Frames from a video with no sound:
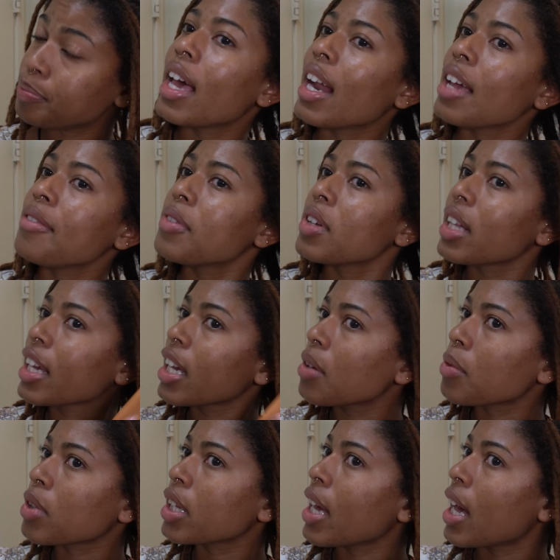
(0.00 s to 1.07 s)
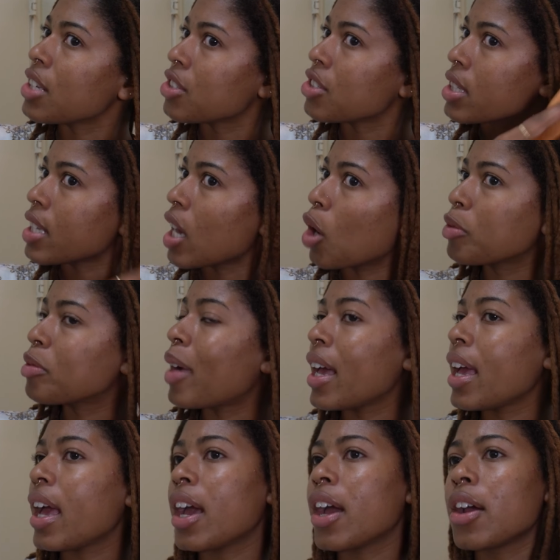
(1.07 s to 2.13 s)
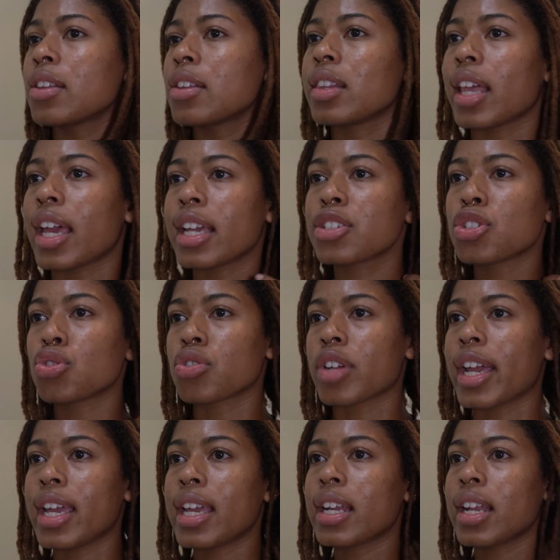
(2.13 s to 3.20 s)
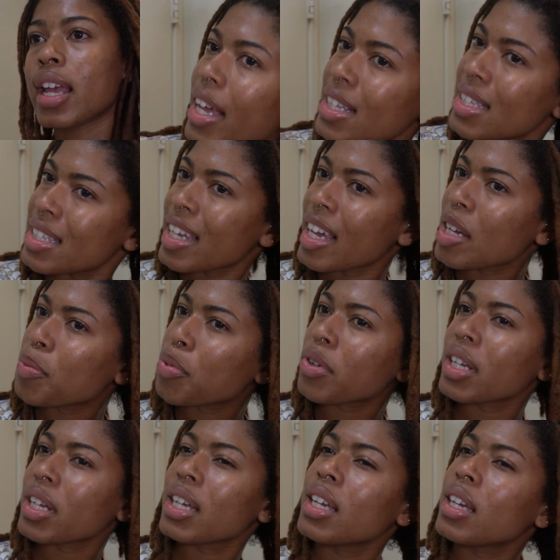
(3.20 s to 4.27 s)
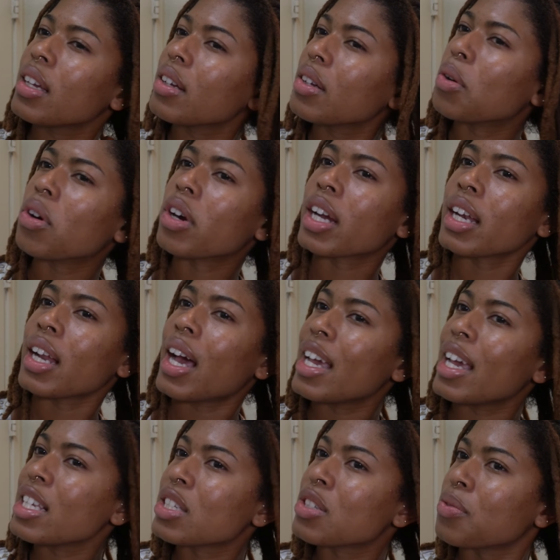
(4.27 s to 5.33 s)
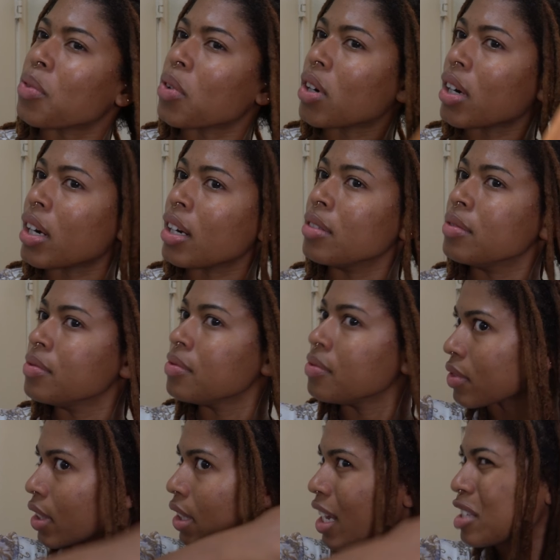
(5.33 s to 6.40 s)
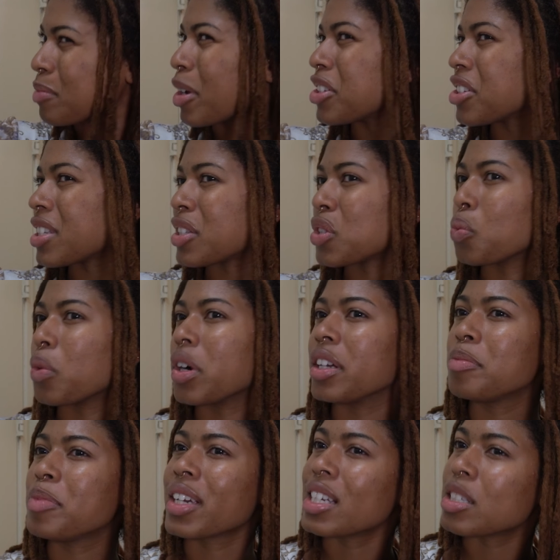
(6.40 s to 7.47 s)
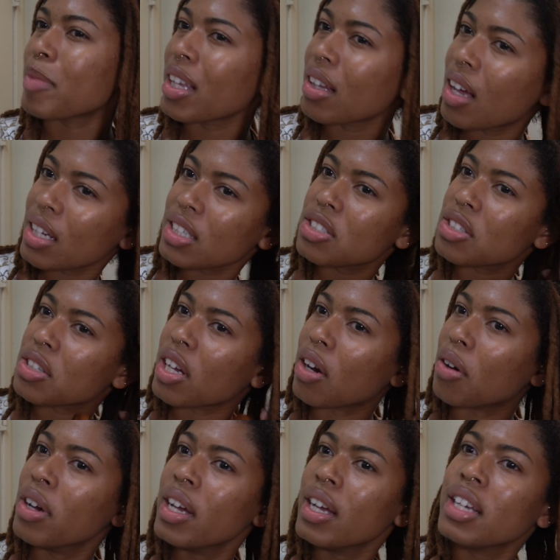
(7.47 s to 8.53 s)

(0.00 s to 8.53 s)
And I feel like it really has just helped my hair lay straight and stay pretty organized for as much as it's worth, because my locks, you know,